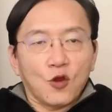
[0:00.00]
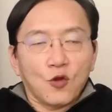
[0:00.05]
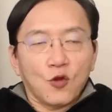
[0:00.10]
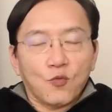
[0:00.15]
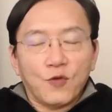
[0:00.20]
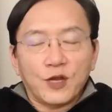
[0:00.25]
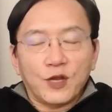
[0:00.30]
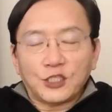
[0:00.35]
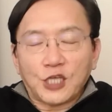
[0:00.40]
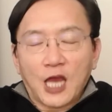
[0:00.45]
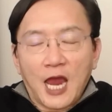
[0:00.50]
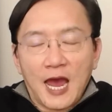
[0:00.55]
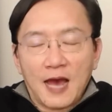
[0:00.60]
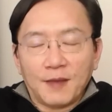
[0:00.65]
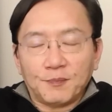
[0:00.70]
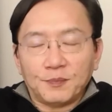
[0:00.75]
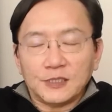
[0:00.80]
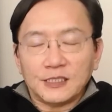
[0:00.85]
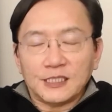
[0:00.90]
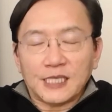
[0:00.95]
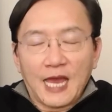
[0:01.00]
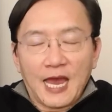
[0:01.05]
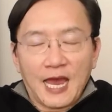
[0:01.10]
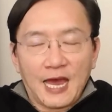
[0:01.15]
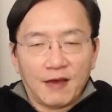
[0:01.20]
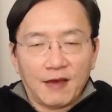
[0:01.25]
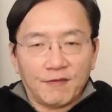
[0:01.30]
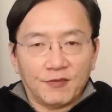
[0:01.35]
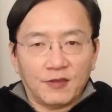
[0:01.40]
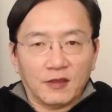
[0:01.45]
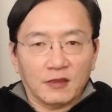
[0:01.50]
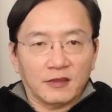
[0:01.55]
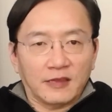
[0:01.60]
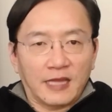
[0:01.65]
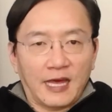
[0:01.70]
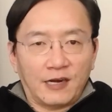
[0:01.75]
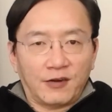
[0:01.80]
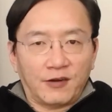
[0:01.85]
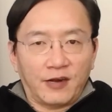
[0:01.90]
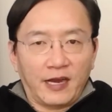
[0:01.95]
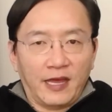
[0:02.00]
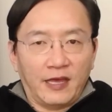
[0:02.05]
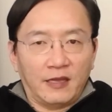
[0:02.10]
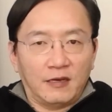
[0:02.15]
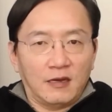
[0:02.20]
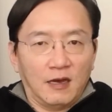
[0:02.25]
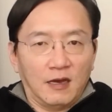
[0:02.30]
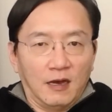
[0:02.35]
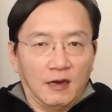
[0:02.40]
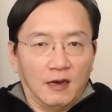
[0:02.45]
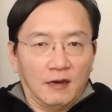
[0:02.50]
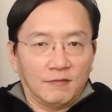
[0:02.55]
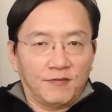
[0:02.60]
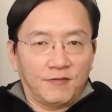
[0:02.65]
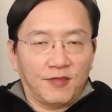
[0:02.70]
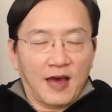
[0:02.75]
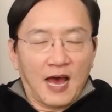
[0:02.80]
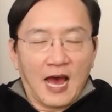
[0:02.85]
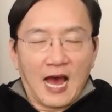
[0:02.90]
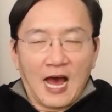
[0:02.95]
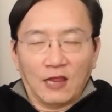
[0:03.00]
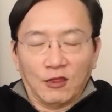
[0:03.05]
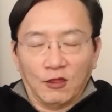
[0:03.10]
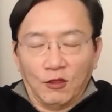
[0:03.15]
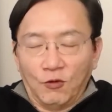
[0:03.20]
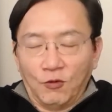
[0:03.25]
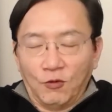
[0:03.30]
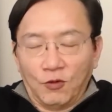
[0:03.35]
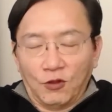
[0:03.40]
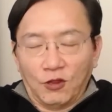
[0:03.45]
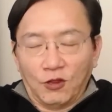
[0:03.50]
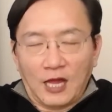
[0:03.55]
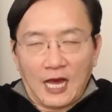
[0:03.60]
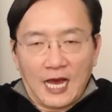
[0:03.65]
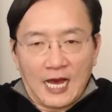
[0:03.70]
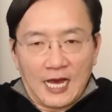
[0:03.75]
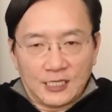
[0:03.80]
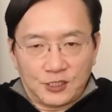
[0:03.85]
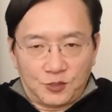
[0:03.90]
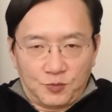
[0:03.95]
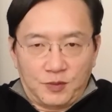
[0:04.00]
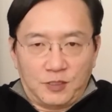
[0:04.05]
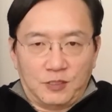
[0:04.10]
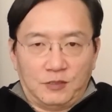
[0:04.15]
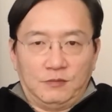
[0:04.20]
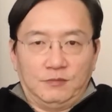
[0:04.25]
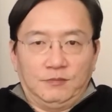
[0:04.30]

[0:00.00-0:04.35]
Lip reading: which happened to have the letterhead of the local hospital.